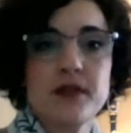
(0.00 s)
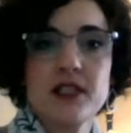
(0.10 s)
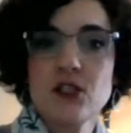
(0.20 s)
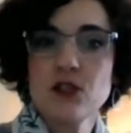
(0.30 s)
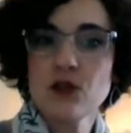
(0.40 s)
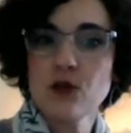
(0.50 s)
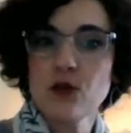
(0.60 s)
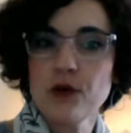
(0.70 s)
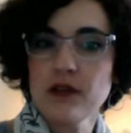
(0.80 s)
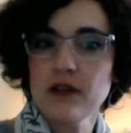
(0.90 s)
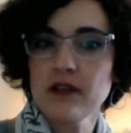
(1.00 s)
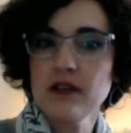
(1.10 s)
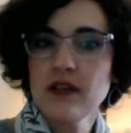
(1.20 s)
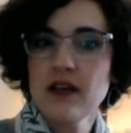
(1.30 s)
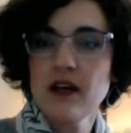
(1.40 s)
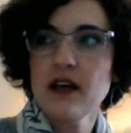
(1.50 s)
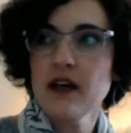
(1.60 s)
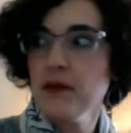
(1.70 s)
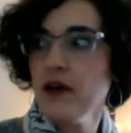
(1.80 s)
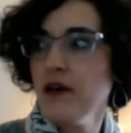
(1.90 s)
This is a corner
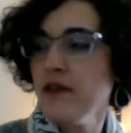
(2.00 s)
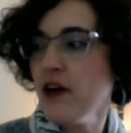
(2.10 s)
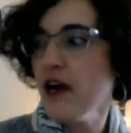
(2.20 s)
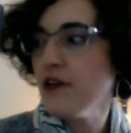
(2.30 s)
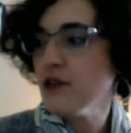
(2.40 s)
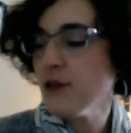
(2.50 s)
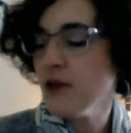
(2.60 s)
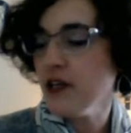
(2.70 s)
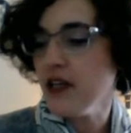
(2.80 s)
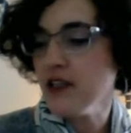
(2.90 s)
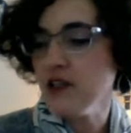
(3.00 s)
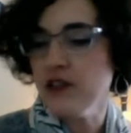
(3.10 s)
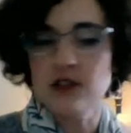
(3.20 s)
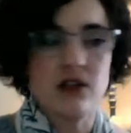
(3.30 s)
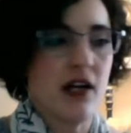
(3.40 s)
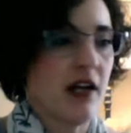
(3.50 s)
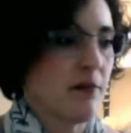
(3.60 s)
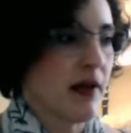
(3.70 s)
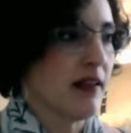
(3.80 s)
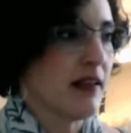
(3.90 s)
of our house where I have
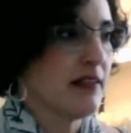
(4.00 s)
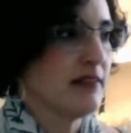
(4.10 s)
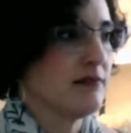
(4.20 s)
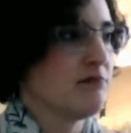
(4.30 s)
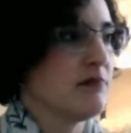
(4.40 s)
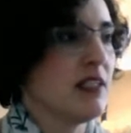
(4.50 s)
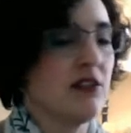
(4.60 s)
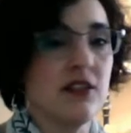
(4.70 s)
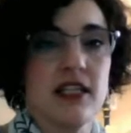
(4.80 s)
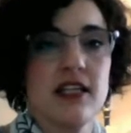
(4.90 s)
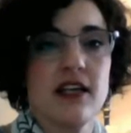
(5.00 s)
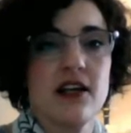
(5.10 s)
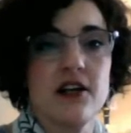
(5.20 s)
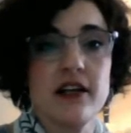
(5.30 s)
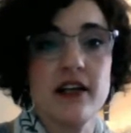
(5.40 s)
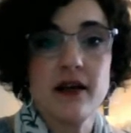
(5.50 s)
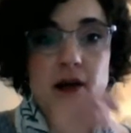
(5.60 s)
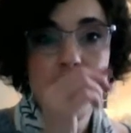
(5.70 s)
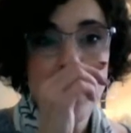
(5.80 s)
my little knitting area.